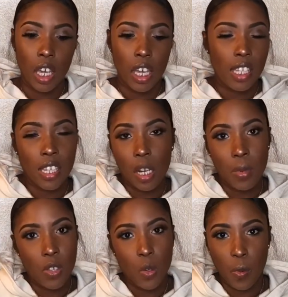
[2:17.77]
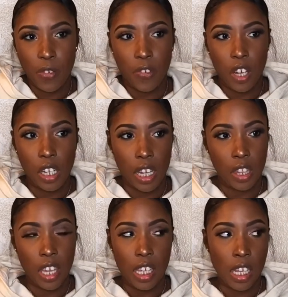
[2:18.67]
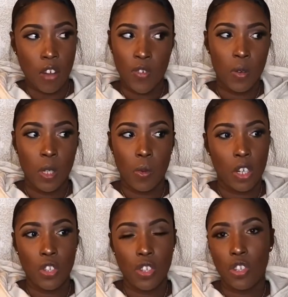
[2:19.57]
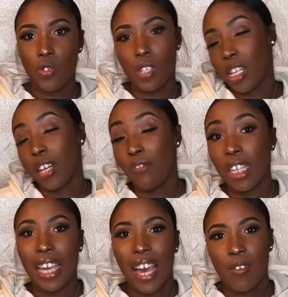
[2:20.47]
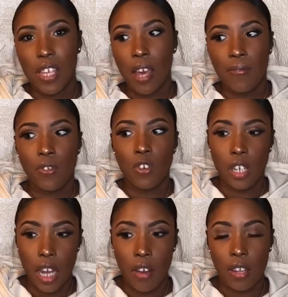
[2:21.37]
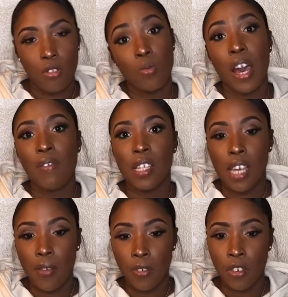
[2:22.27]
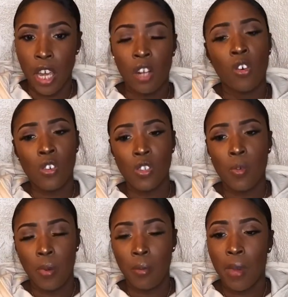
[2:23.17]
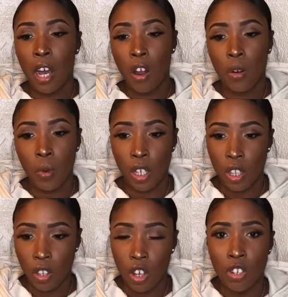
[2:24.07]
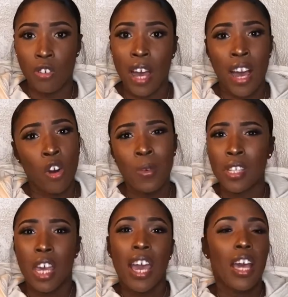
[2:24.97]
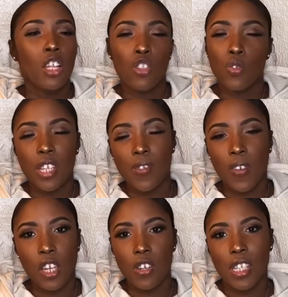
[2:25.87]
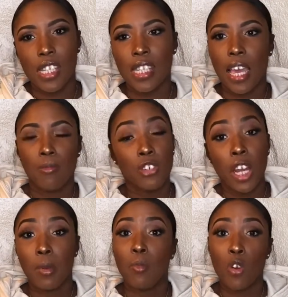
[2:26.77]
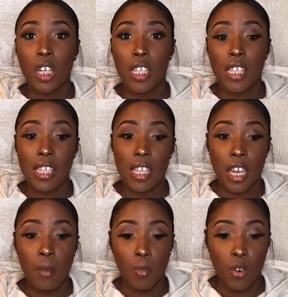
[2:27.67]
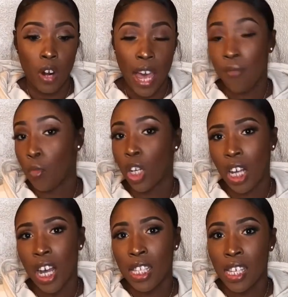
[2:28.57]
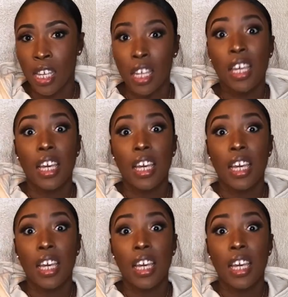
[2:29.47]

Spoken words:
It's gonna be super fun, like things I've always wanted to do, didn't really have time for, and now I do have the time for it, and also put my hard work and thought. You know, I always do these videos and say I'm trying to be more consistent and more, have more content.